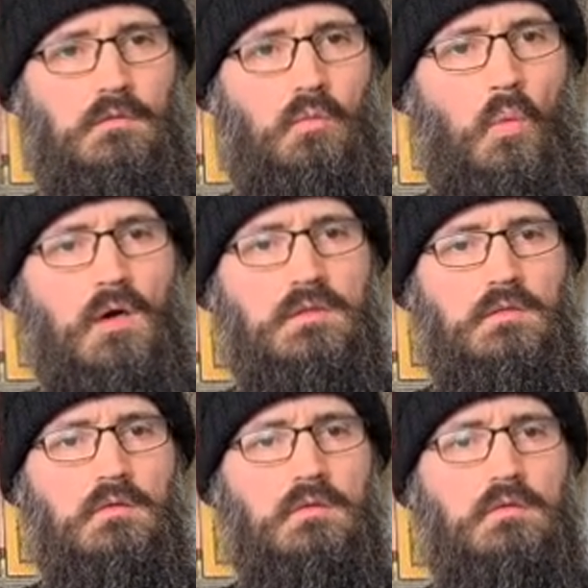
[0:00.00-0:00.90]
What
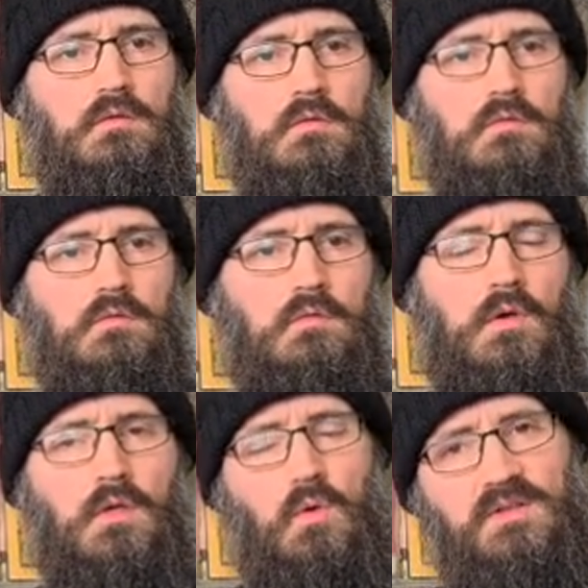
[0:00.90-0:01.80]
do you do
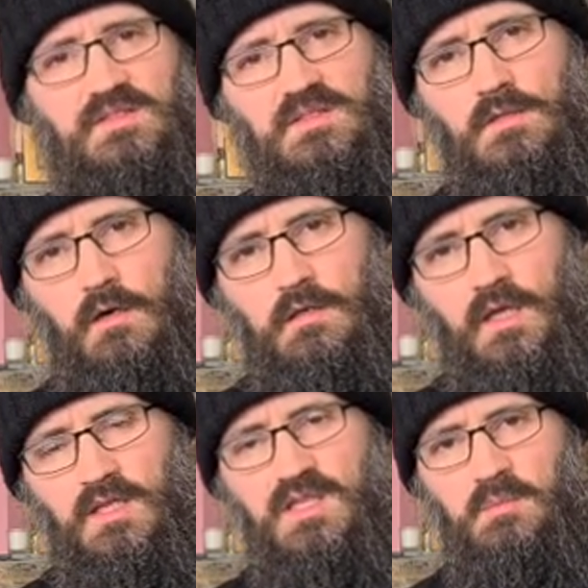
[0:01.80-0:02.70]
when you are stuck
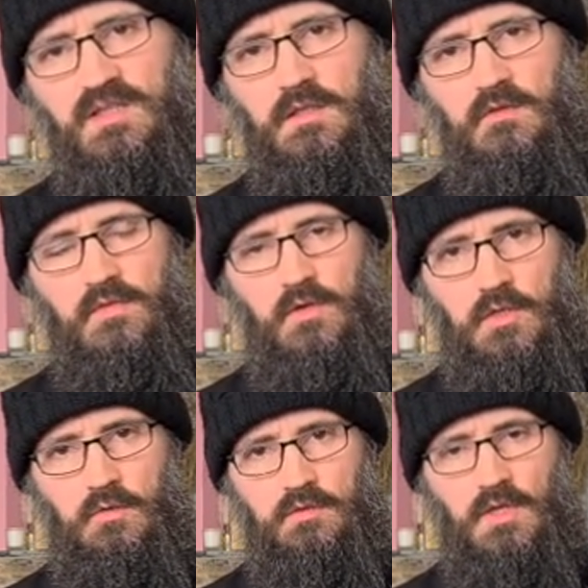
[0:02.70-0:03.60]
in the middle of the
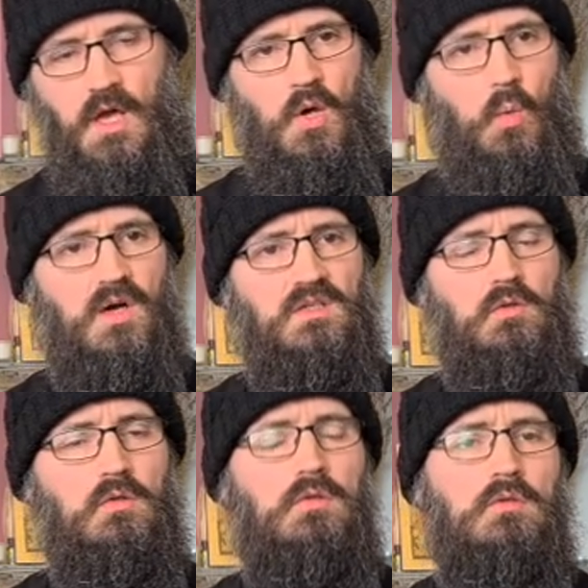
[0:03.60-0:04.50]
road? What do
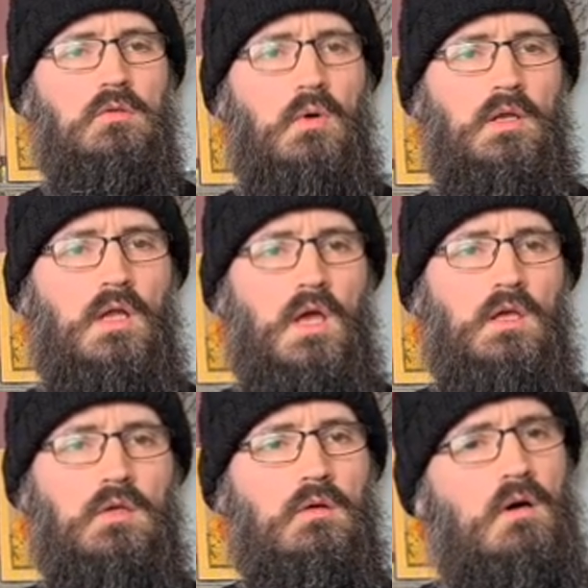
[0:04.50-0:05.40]
you do when
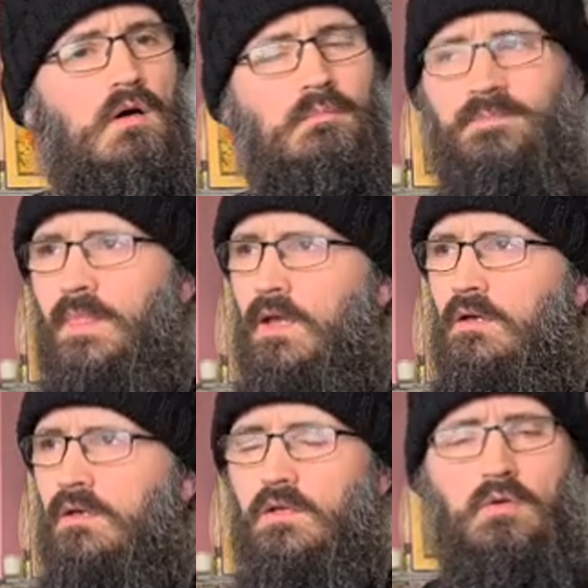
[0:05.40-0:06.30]
you are
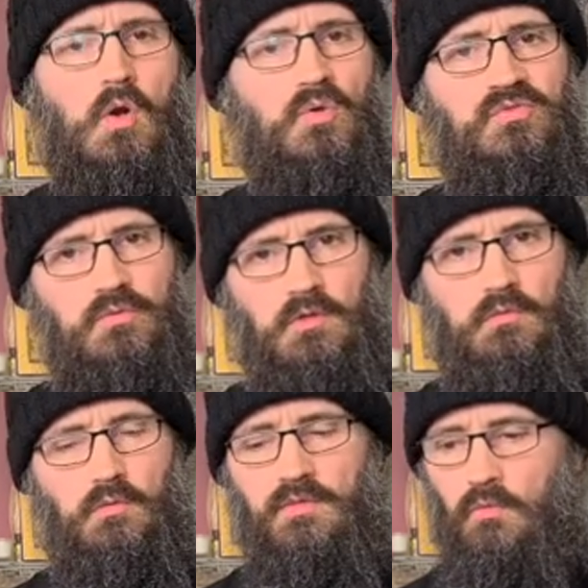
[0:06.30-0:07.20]
at a
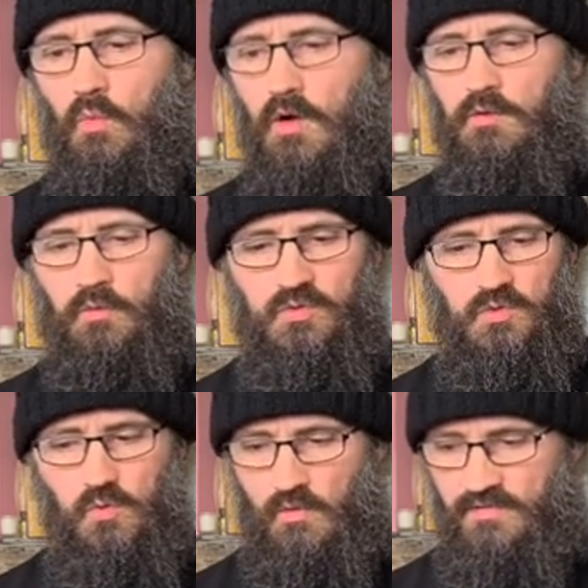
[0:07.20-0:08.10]
crossroad with one or
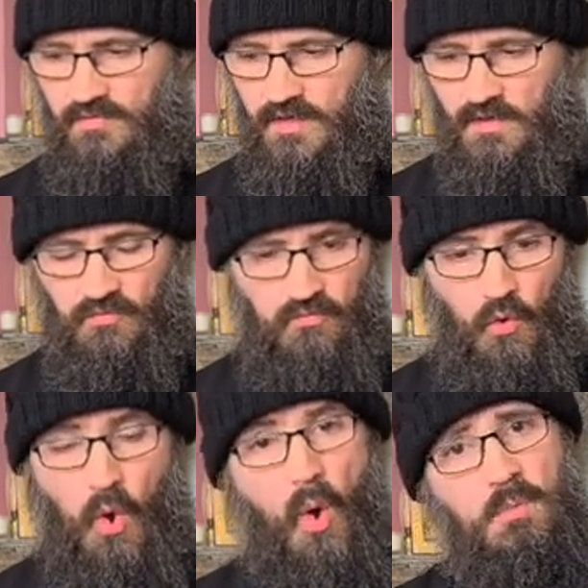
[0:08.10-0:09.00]
two or three,
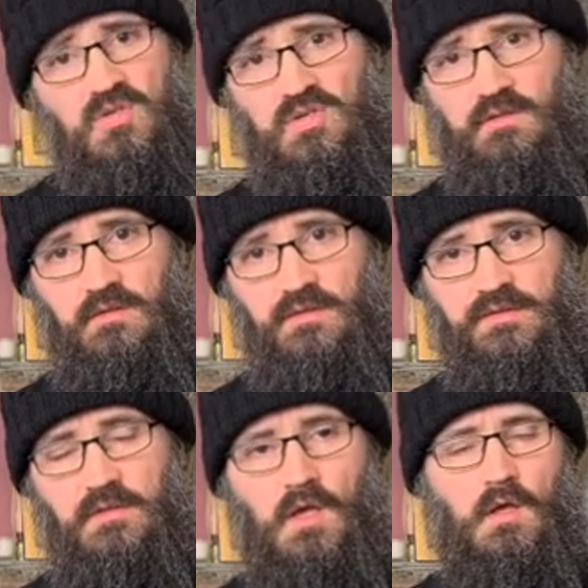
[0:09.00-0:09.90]
four
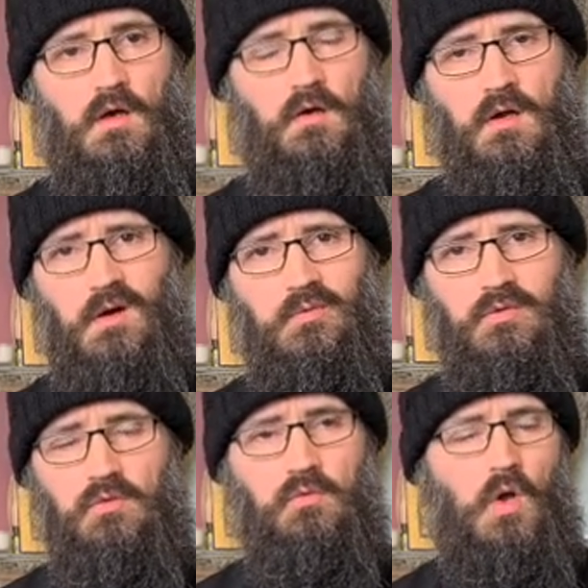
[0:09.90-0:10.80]
options around
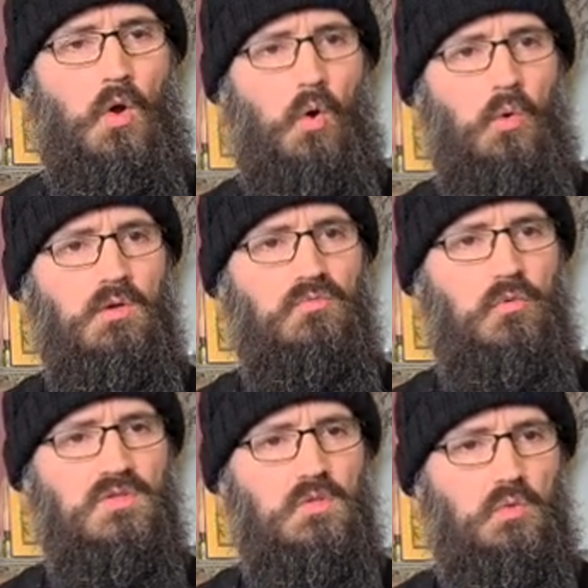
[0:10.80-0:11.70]
you, all of
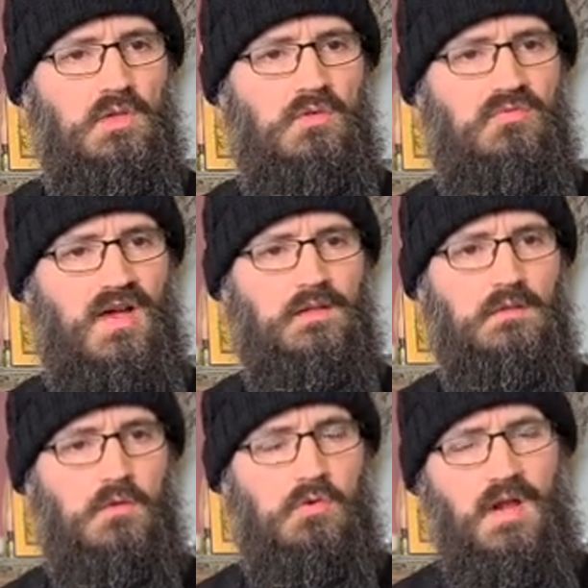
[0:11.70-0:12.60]
which could
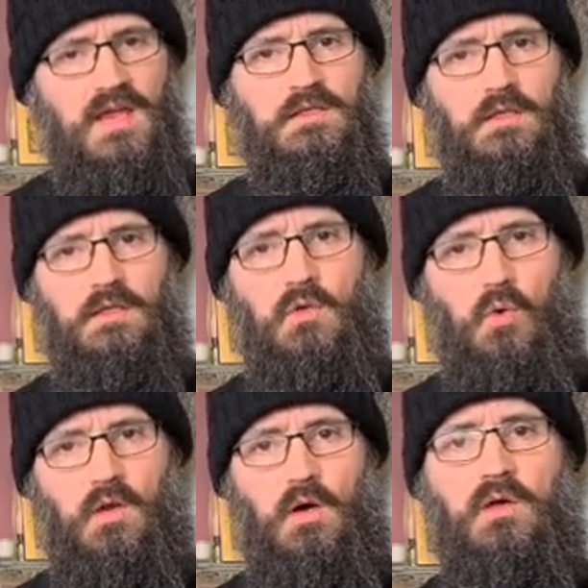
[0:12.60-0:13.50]
affect greatly
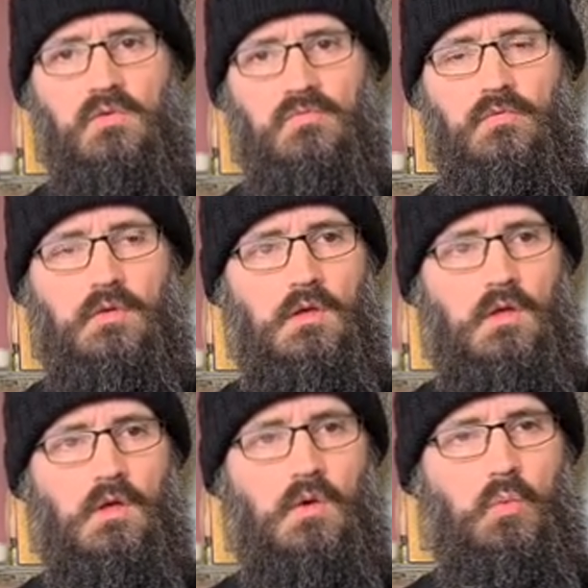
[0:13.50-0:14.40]
your life?
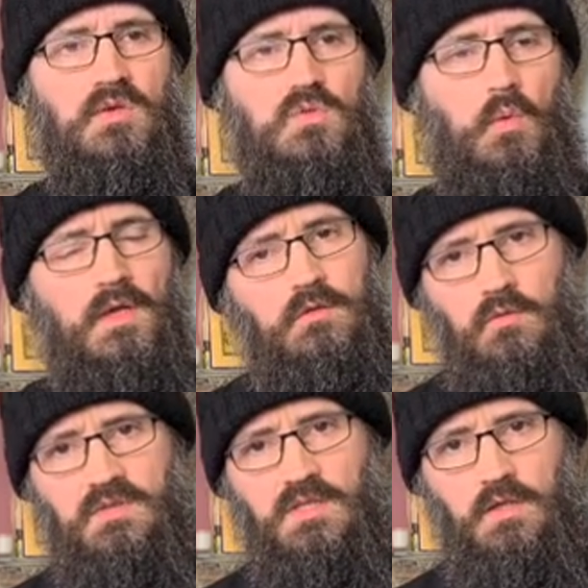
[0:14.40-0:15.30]
Which way do
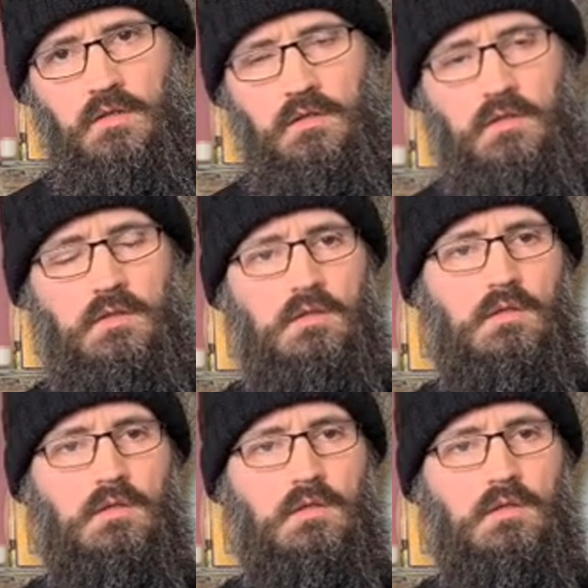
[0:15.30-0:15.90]
you turn?